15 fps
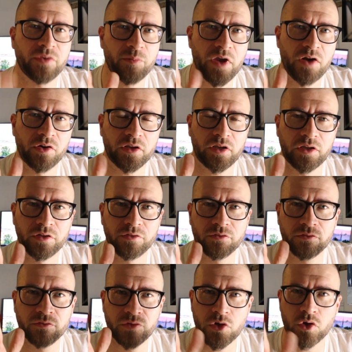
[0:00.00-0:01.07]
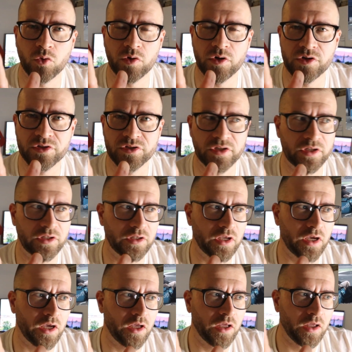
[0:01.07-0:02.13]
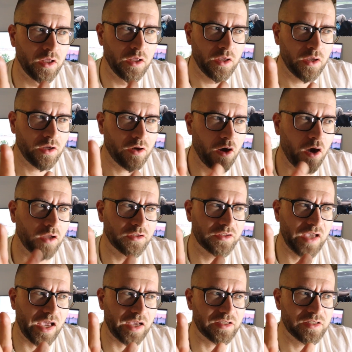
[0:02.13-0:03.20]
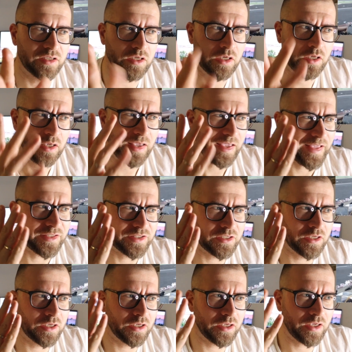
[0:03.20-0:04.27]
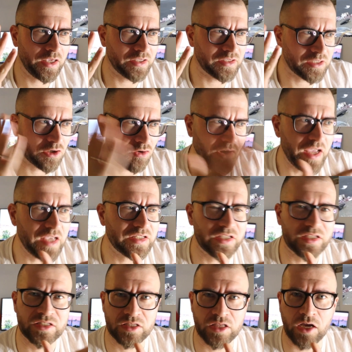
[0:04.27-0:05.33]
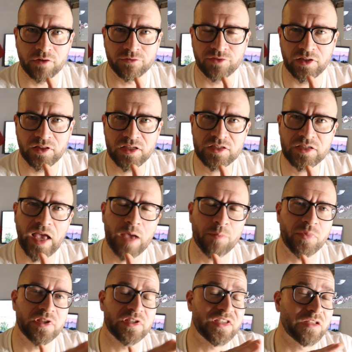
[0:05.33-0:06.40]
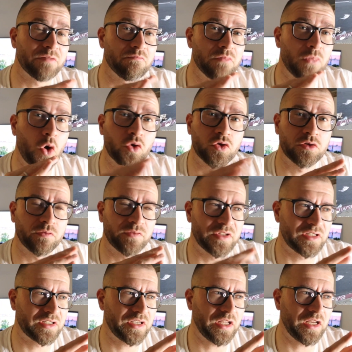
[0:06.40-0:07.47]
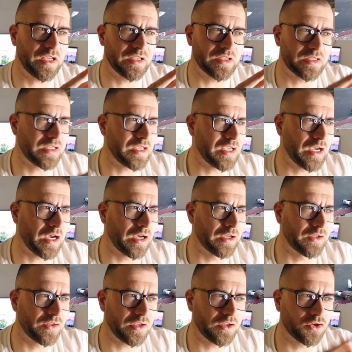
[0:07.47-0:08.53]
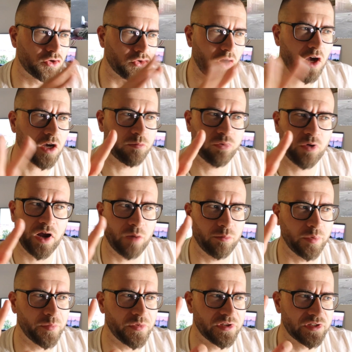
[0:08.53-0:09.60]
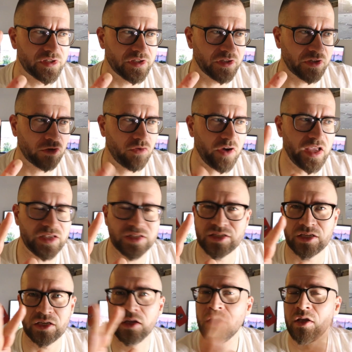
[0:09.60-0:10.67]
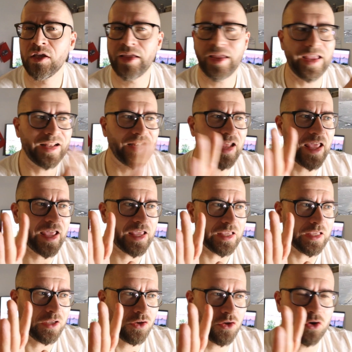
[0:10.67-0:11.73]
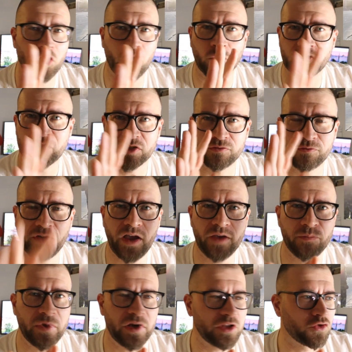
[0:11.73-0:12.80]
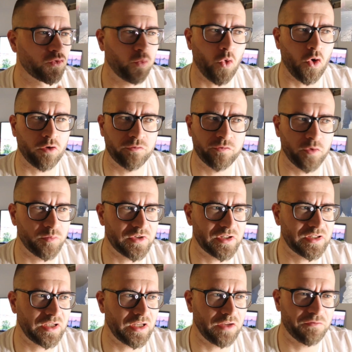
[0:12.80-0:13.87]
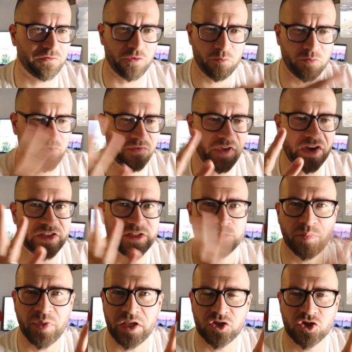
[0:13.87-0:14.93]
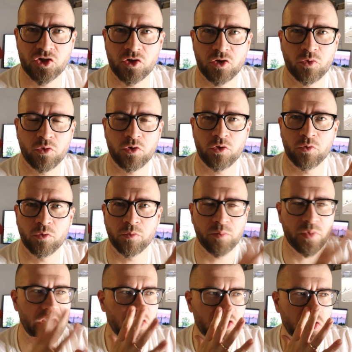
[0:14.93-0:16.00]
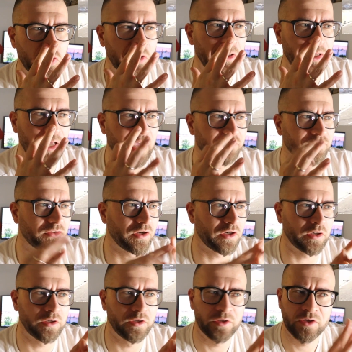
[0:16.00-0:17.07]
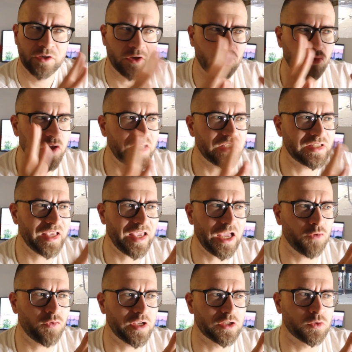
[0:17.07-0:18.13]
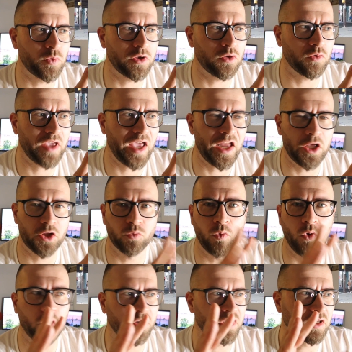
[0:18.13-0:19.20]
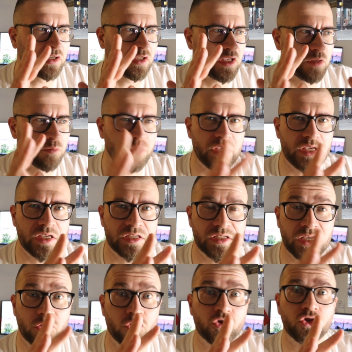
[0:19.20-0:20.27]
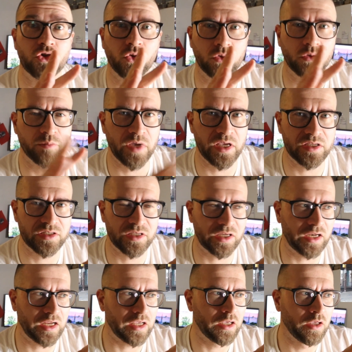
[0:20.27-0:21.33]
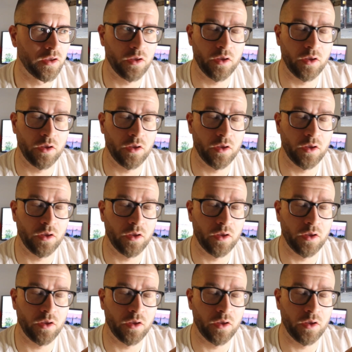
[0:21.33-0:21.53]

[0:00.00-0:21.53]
American viewers and contacts, it's crazy stuff, and this happens in most of the cities. The drug problem is crazy. LA, you know, just 5 minutes walk from the city, from the Venice Beach, you can have crazy areas where you cannot walk in peace, and you shouldn't, basically.